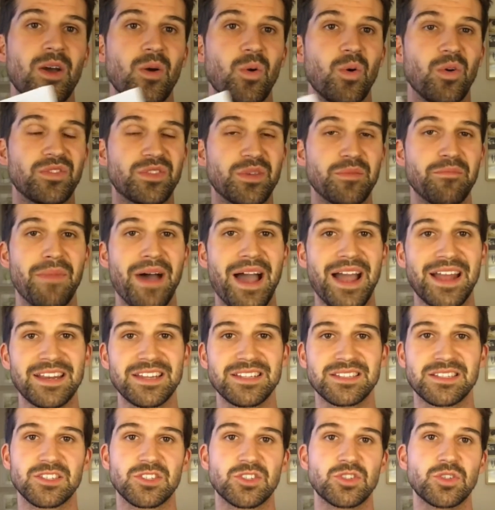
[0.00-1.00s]
With the
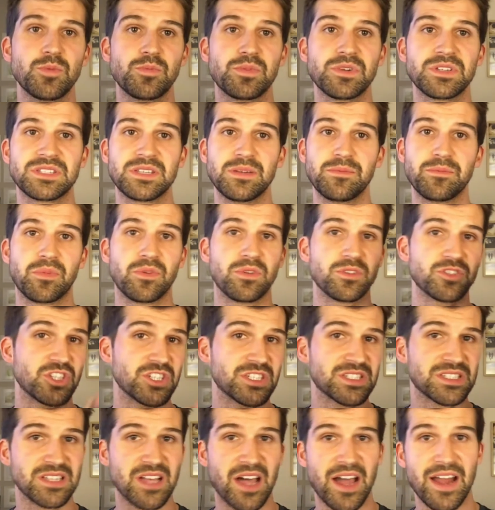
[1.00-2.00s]
magnets, it's super simple,
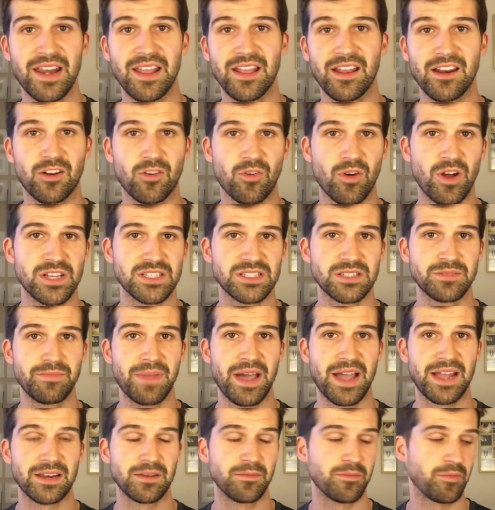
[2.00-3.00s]
just sliding it across the
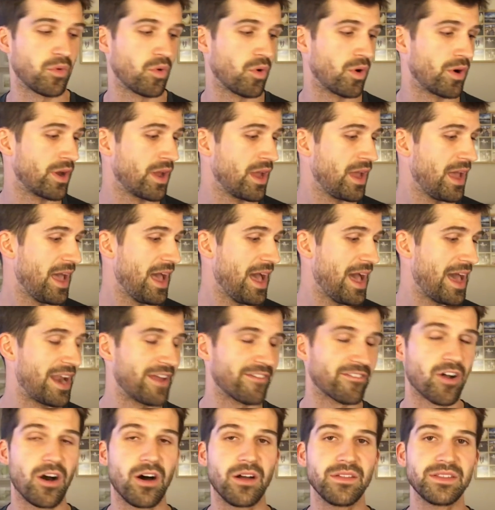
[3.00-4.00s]
magnet board, and
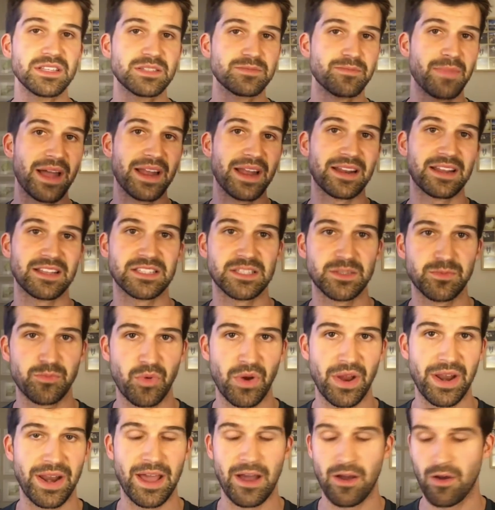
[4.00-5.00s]
I've got all these magnets
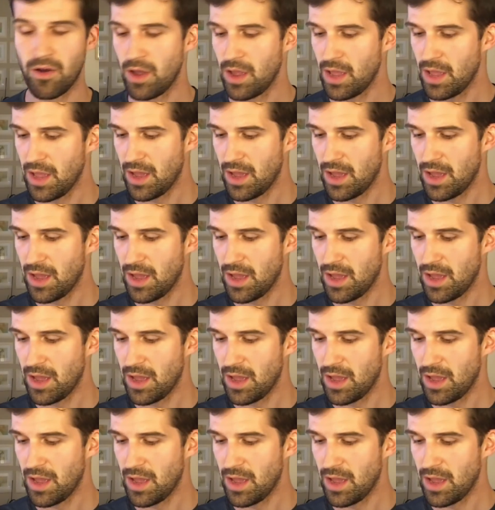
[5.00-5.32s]
spread out,